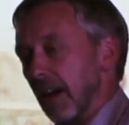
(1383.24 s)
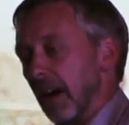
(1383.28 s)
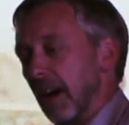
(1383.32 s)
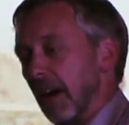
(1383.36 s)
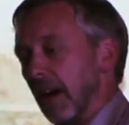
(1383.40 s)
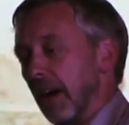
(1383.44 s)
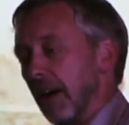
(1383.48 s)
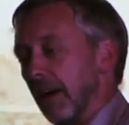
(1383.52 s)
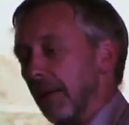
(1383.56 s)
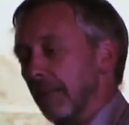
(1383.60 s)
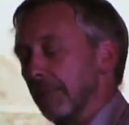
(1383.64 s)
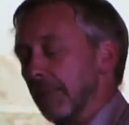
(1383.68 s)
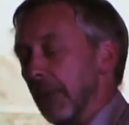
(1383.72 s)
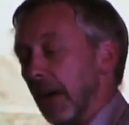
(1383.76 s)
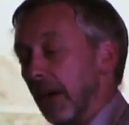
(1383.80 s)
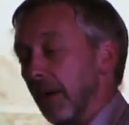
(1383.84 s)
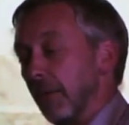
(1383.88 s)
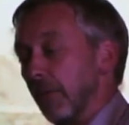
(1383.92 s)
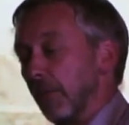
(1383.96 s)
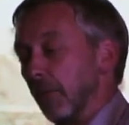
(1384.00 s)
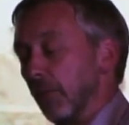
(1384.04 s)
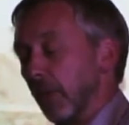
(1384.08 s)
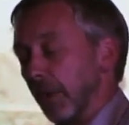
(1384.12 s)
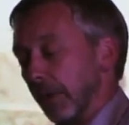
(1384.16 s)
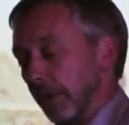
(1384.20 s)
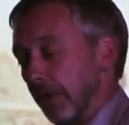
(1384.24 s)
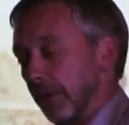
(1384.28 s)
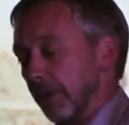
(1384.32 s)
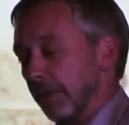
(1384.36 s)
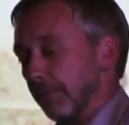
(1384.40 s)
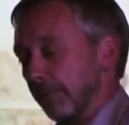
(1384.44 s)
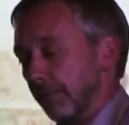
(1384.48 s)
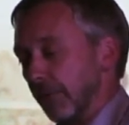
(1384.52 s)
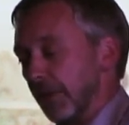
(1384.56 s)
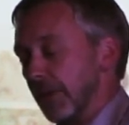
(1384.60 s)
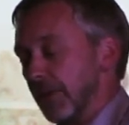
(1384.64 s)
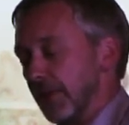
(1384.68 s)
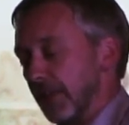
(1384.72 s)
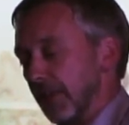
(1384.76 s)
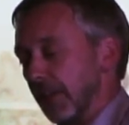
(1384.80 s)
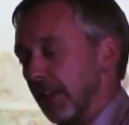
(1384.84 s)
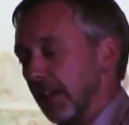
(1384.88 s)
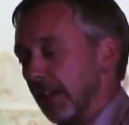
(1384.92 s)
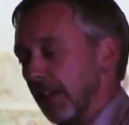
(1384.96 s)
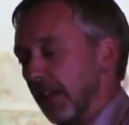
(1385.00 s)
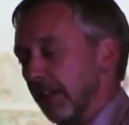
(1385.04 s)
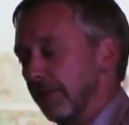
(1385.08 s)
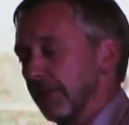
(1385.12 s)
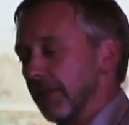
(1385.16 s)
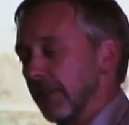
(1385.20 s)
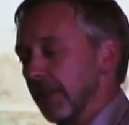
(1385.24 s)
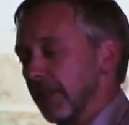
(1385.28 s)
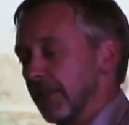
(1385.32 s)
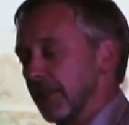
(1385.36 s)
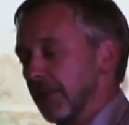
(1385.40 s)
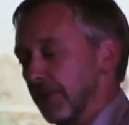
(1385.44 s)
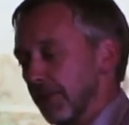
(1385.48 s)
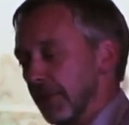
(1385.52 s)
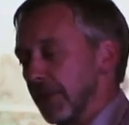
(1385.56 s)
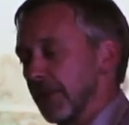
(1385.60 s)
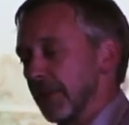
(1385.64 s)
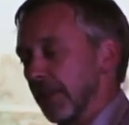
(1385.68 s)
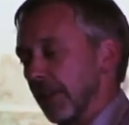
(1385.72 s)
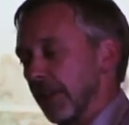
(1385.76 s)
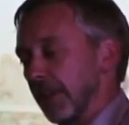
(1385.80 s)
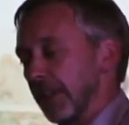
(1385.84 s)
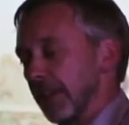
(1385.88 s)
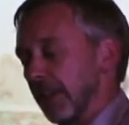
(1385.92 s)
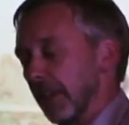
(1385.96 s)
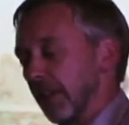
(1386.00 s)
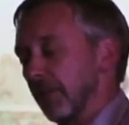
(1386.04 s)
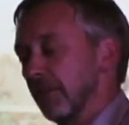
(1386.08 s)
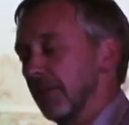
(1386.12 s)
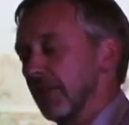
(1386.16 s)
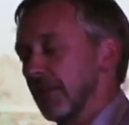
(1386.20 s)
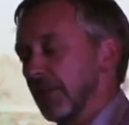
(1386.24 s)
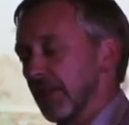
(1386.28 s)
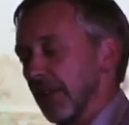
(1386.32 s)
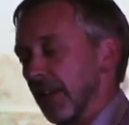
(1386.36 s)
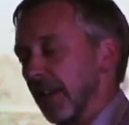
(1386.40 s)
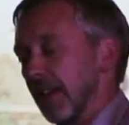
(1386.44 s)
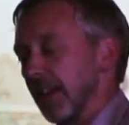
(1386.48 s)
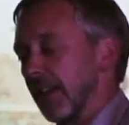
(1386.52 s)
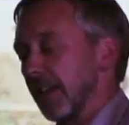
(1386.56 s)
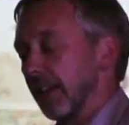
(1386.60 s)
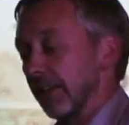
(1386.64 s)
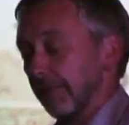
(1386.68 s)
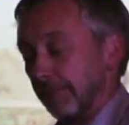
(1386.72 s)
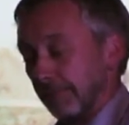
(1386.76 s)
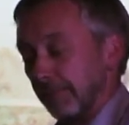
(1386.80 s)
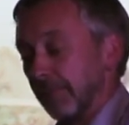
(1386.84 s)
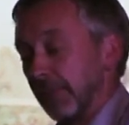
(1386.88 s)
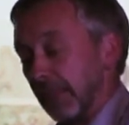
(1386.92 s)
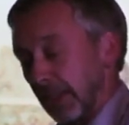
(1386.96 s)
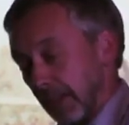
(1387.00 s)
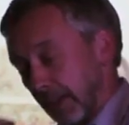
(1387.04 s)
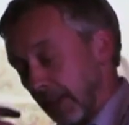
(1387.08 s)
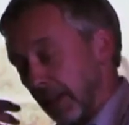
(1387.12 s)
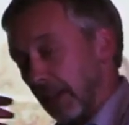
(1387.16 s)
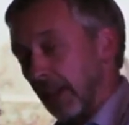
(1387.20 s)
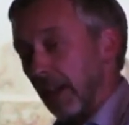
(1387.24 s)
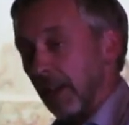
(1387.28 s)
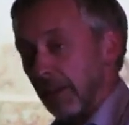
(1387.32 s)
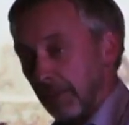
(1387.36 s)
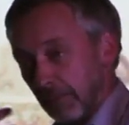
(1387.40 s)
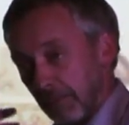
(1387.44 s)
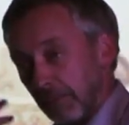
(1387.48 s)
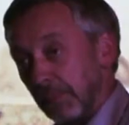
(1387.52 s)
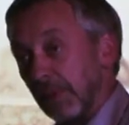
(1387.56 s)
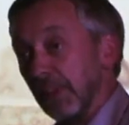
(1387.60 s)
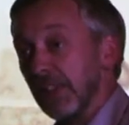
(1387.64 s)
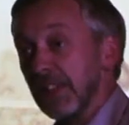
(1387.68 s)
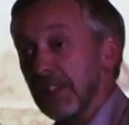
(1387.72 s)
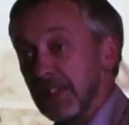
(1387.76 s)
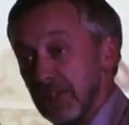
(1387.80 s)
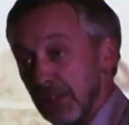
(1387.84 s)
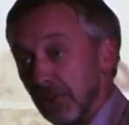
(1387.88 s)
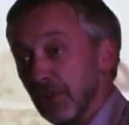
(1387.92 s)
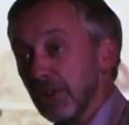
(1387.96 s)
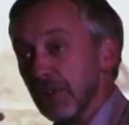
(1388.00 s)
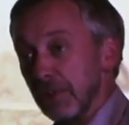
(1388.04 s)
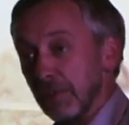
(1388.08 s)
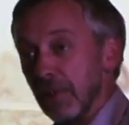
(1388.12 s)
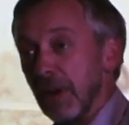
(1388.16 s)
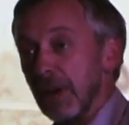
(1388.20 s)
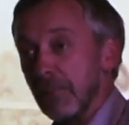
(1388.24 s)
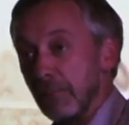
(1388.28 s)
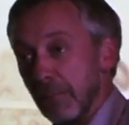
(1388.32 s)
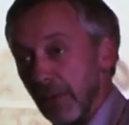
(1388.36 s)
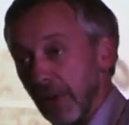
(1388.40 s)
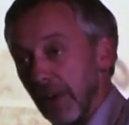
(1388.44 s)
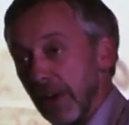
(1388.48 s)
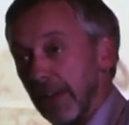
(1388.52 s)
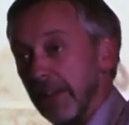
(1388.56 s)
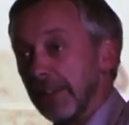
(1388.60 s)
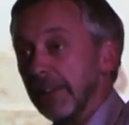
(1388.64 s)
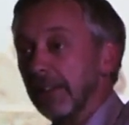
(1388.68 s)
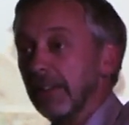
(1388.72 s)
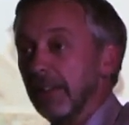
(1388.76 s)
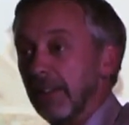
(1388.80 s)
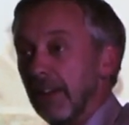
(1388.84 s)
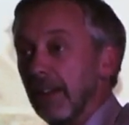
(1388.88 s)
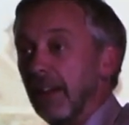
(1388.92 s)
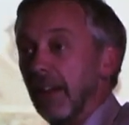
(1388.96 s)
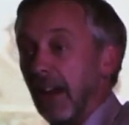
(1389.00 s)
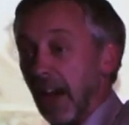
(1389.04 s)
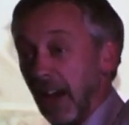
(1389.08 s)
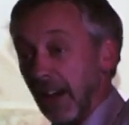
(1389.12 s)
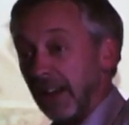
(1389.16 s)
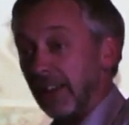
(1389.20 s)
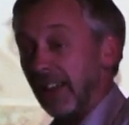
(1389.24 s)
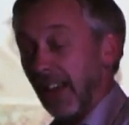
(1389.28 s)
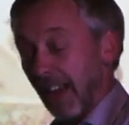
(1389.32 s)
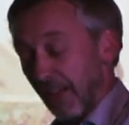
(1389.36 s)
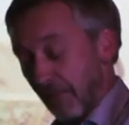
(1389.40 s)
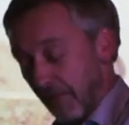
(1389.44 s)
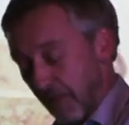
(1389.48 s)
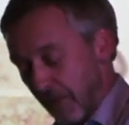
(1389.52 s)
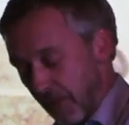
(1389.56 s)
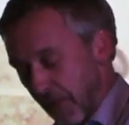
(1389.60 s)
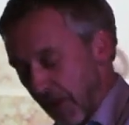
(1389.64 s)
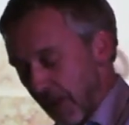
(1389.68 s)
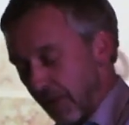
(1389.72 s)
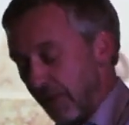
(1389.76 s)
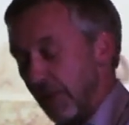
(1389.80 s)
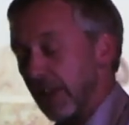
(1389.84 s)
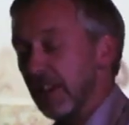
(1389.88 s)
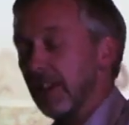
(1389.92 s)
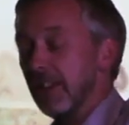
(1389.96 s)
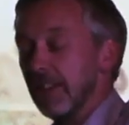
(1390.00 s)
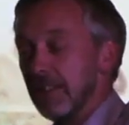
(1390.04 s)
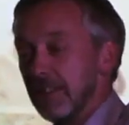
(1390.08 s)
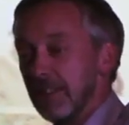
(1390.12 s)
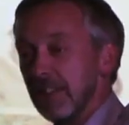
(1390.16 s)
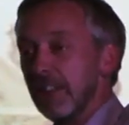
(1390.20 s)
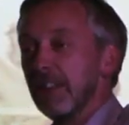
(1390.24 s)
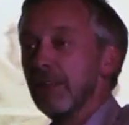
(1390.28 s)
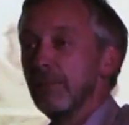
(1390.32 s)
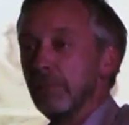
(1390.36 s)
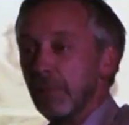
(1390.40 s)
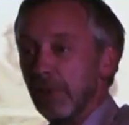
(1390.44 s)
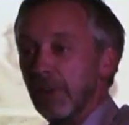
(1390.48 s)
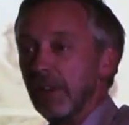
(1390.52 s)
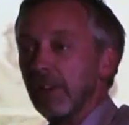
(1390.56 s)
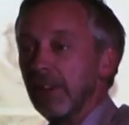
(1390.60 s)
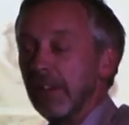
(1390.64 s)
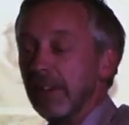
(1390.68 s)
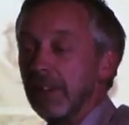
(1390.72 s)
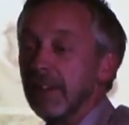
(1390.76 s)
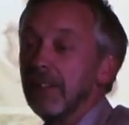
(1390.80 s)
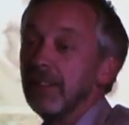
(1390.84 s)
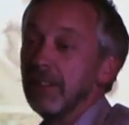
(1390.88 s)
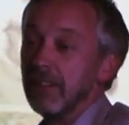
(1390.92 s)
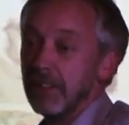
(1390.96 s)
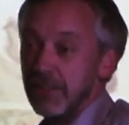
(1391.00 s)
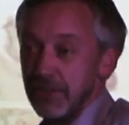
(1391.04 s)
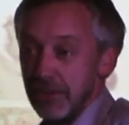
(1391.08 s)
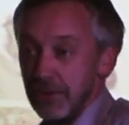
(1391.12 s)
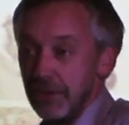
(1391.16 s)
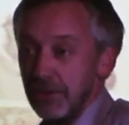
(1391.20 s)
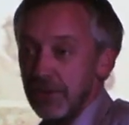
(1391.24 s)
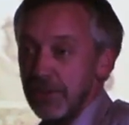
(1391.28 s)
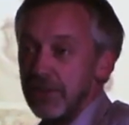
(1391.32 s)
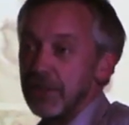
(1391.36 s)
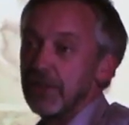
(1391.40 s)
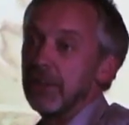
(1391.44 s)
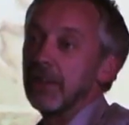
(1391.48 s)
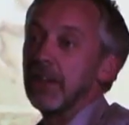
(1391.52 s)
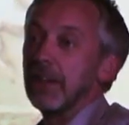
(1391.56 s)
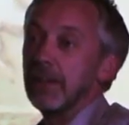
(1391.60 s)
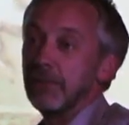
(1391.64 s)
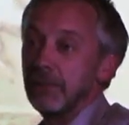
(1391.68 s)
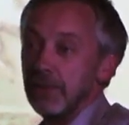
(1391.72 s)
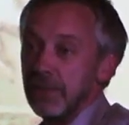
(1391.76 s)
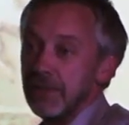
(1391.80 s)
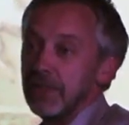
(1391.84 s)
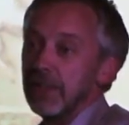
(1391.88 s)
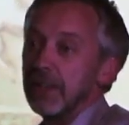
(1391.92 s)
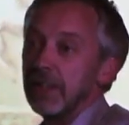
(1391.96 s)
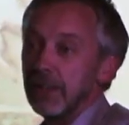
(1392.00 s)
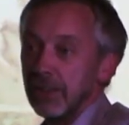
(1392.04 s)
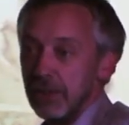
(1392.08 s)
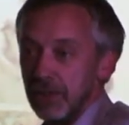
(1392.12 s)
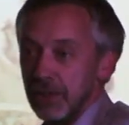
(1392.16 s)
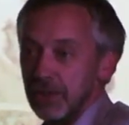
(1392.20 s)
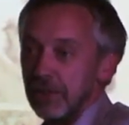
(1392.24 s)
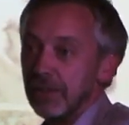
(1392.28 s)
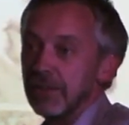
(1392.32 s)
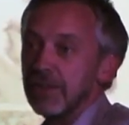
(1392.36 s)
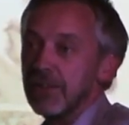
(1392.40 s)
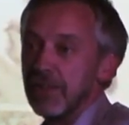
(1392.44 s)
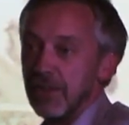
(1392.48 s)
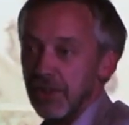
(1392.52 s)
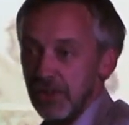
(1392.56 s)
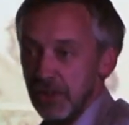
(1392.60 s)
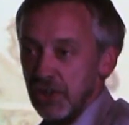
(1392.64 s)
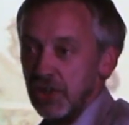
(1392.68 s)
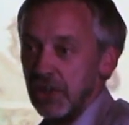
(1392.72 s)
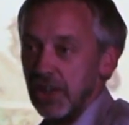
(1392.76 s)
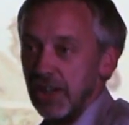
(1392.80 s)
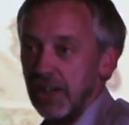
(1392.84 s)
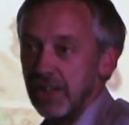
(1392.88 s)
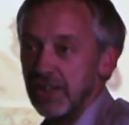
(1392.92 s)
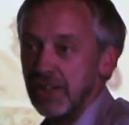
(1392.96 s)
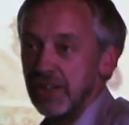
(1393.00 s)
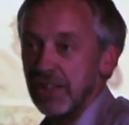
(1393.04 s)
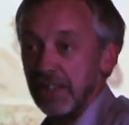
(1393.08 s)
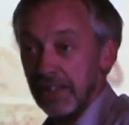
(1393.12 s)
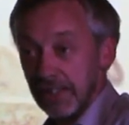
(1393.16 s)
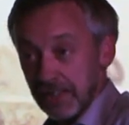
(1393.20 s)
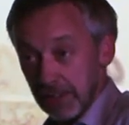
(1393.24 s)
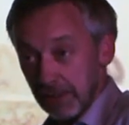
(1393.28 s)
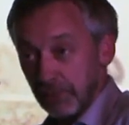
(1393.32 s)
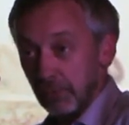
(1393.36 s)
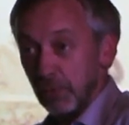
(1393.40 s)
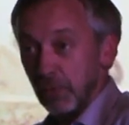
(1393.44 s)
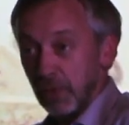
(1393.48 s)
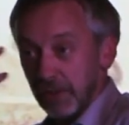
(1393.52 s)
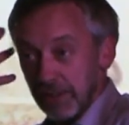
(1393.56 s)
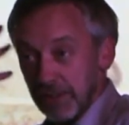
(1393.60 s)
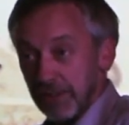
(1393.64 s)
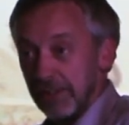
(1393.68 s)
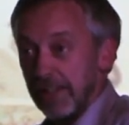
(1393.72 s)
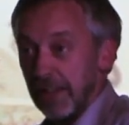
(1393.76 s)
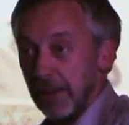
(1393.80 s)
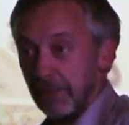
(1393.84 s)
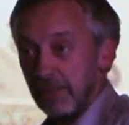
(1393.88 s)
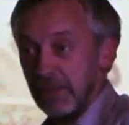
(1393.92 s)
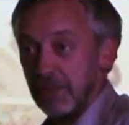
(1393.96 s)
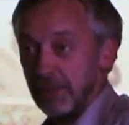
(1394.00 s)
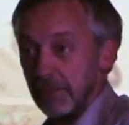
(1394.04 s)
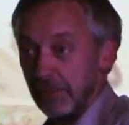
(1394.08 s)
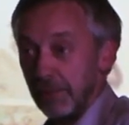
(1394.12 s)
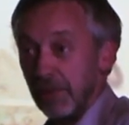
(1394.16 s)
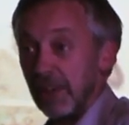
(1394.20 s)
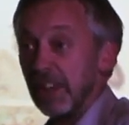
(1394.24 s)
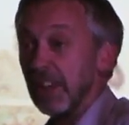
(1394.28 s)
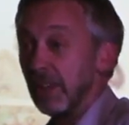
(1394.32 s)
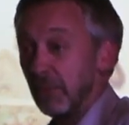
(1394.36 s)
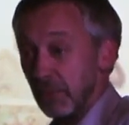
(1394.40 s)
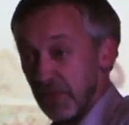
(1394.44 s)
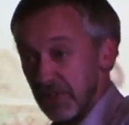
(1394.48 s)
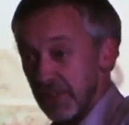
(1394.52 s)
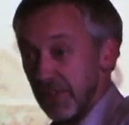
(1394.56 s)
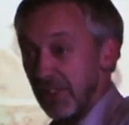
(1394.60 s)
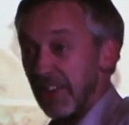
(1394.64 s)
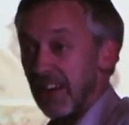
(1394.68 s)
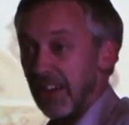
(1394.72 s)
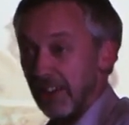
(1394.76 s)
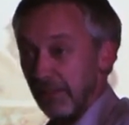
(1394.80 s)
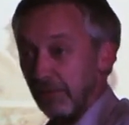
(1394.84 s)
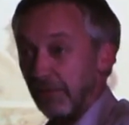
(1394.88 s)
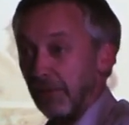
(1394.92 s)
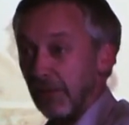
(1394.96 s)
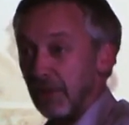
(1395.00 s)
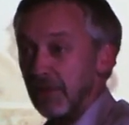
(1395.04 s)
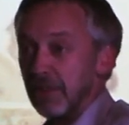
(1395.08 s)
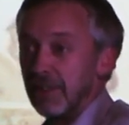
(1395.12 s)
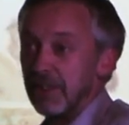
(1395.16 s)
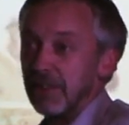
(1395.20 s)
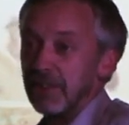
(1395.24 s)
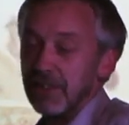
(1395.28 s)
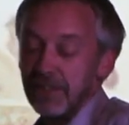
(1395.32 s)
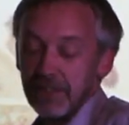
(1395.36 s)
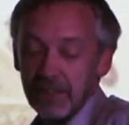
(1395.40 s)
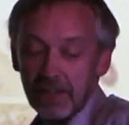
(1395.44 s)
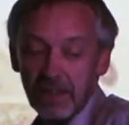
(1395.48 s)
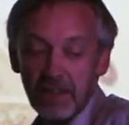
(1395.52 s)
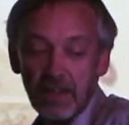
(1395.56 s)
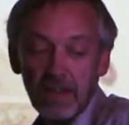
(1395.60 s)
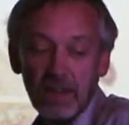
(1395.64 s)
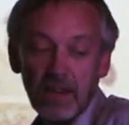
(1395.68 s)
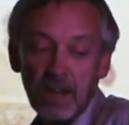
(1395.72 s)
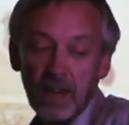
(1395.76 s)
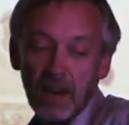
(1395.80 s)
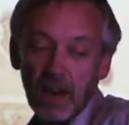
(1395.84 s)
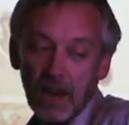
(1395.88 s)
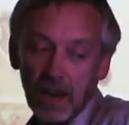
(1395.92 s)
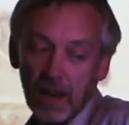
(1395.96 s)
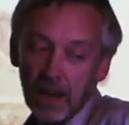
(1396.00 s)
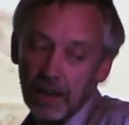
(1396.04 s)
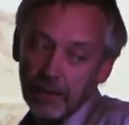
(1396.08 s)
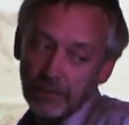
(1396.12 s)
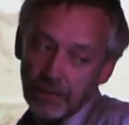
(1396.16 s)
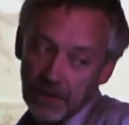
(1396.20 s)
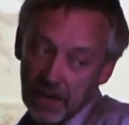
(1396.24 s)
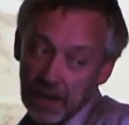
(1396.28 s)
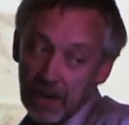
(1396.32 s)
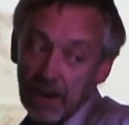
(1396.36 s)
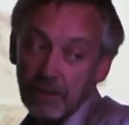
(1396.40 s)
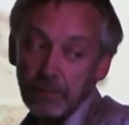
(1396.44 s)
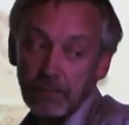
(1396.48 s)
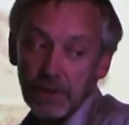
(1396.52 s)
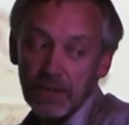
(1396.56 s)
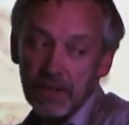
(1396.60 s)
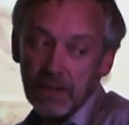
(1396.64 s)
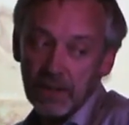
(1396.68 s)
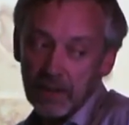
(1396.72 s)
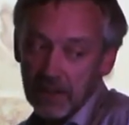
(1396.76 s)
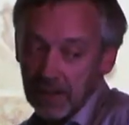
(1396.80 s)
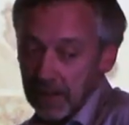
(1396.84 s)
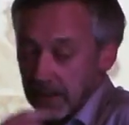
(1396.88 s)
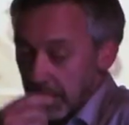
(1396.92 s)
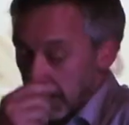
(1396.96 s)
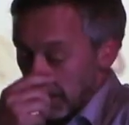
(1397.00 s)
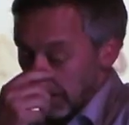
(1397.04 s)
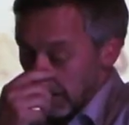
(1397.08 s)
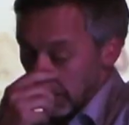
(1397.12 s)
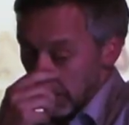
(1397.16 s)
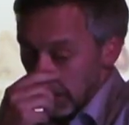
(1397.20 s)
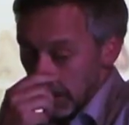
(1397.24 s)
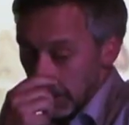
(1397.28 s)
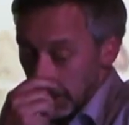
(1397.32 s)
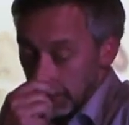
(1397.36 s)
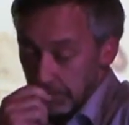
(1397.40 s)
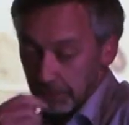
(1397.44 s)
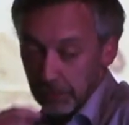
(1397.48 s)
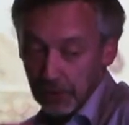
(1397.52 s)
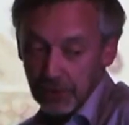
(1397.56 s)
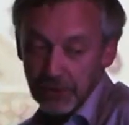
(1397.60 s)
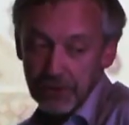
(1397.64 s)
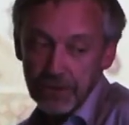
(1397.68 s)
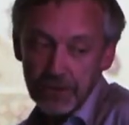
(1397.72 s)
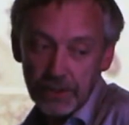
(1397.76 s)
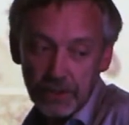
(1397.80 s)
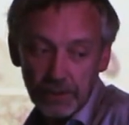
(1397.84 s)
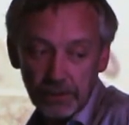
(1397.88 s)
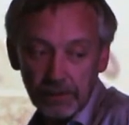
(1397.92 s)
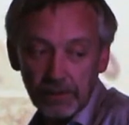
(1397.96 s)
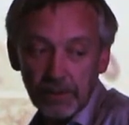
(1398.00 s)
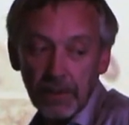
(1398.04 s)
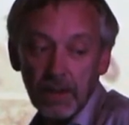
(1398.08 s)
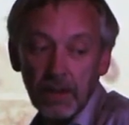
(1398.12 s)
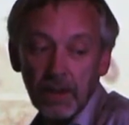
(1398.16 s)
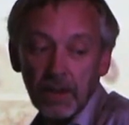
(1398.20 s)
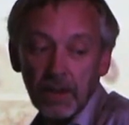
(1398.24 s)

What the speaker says: And one of them recently left a suicide note saying, "Please look at my brain." And very deliberately, the suicide was a gunshot to the chest. He didn't want to damage the brain. It was that focused. And Anne McKee in Boston